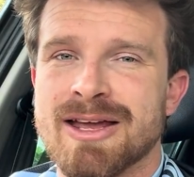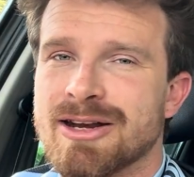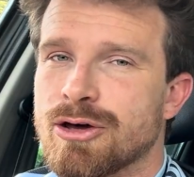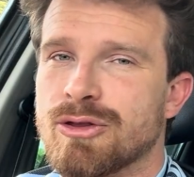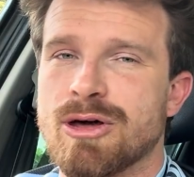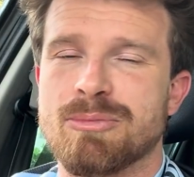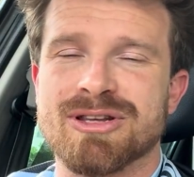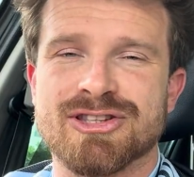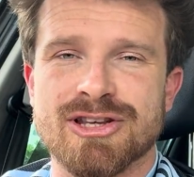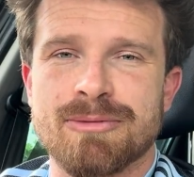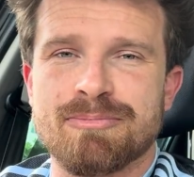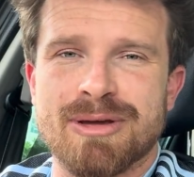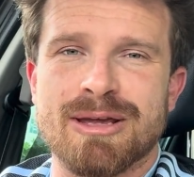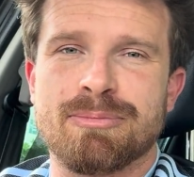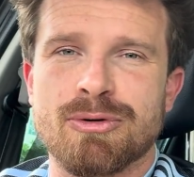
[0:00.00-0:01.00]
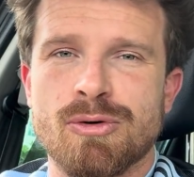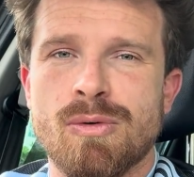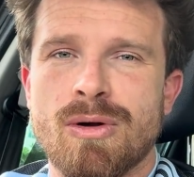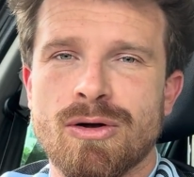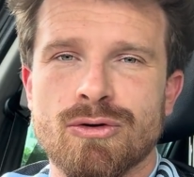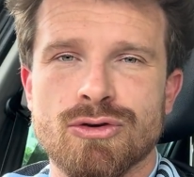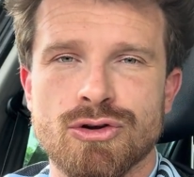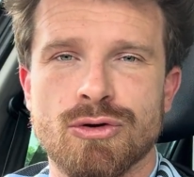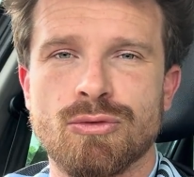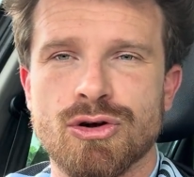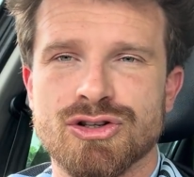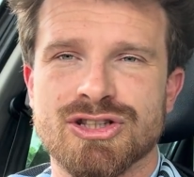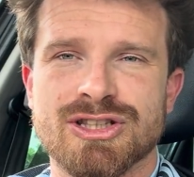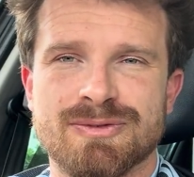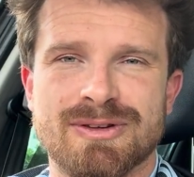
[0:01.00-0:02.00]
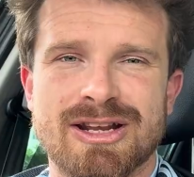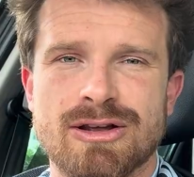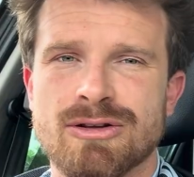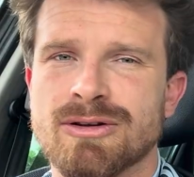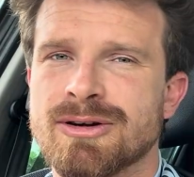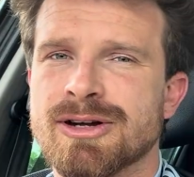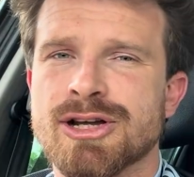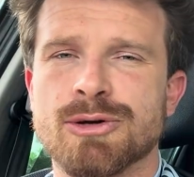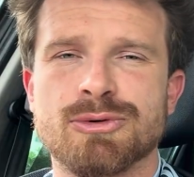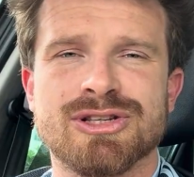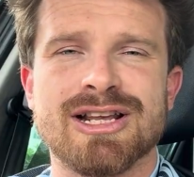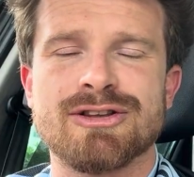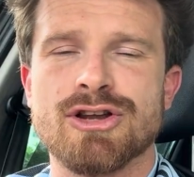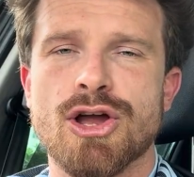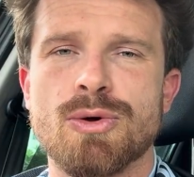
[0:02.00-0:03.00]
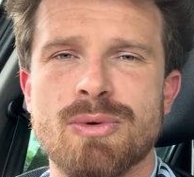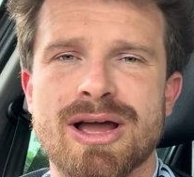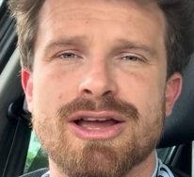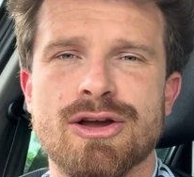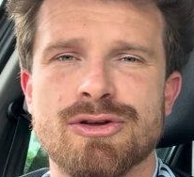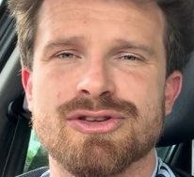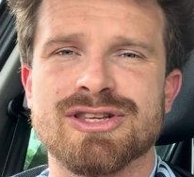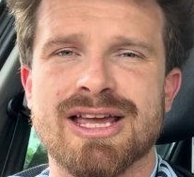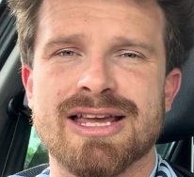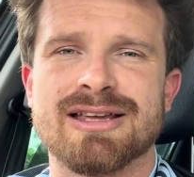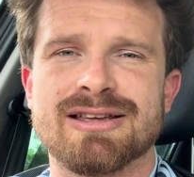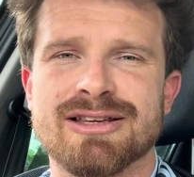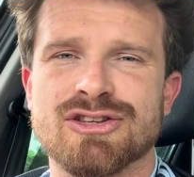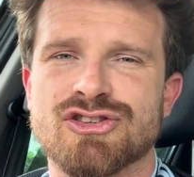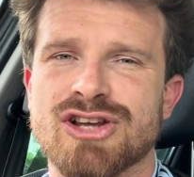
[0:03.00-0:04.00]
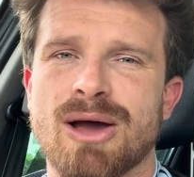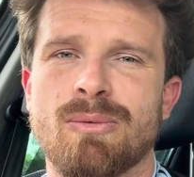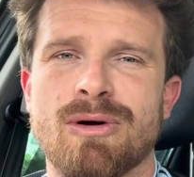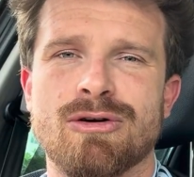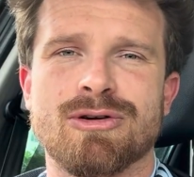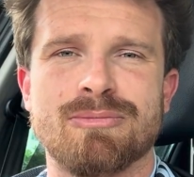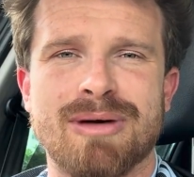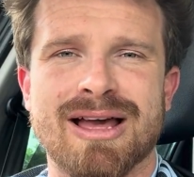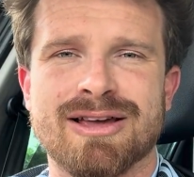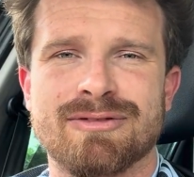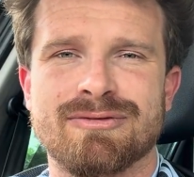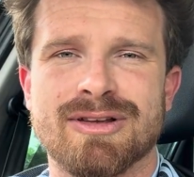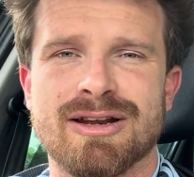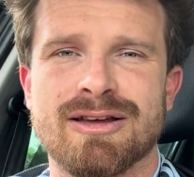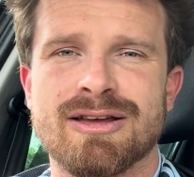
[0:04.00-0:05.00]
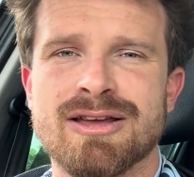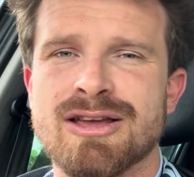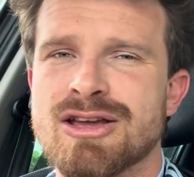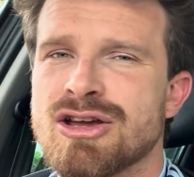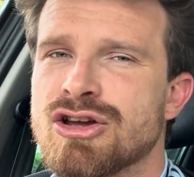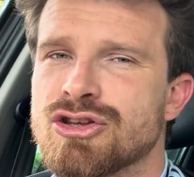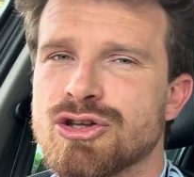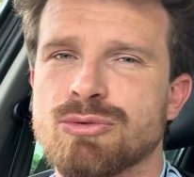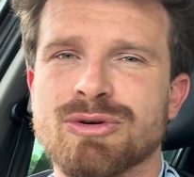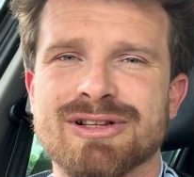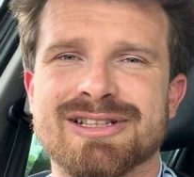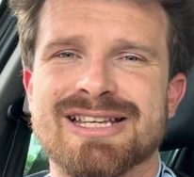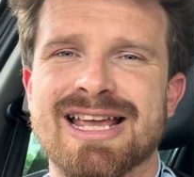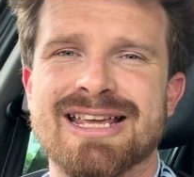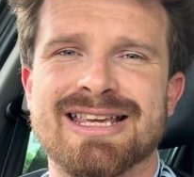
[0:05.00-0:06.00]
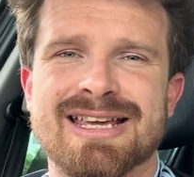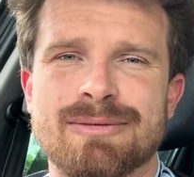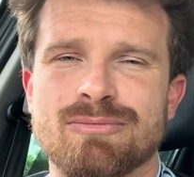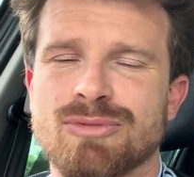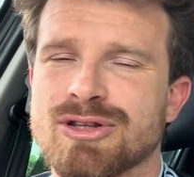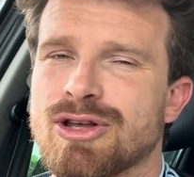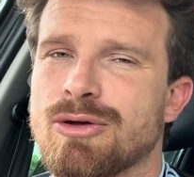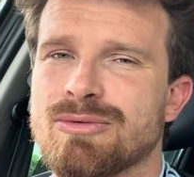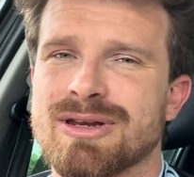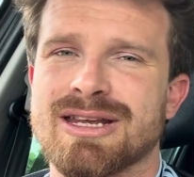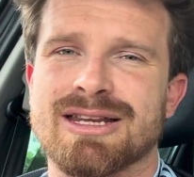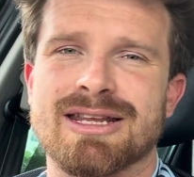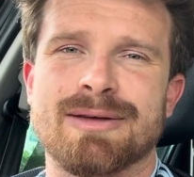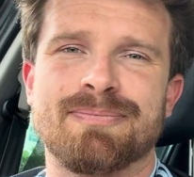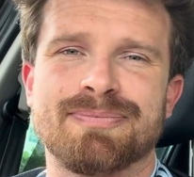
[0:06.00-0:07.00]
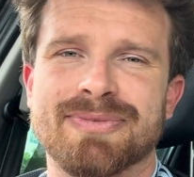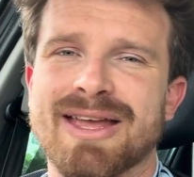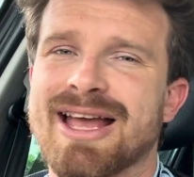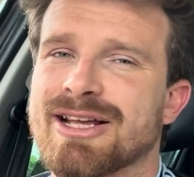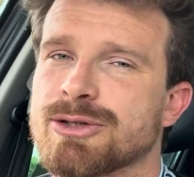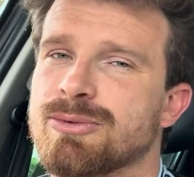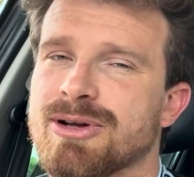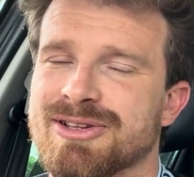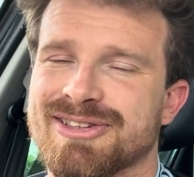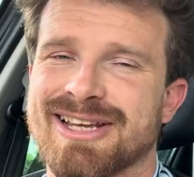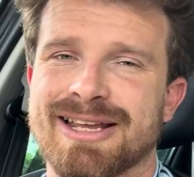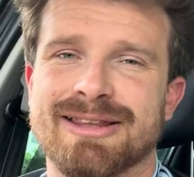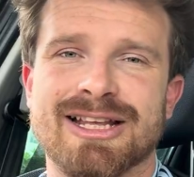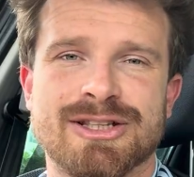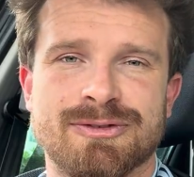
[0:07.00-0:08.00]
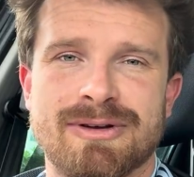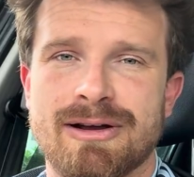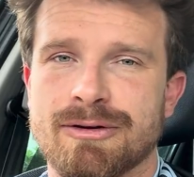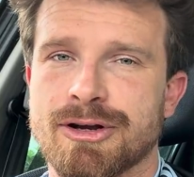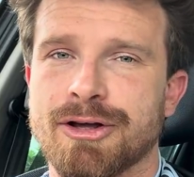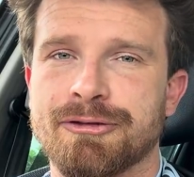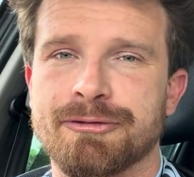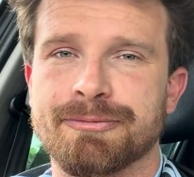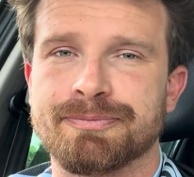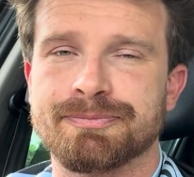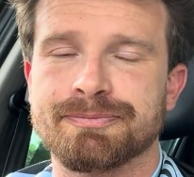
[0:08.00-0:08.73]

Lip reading: Now, there'll be some people who are watching this video who will say, no way, Jose, is Jack welcome back at Villa. You wouldn't take him. We don't need him. X, Y, and Z. That's fair enough.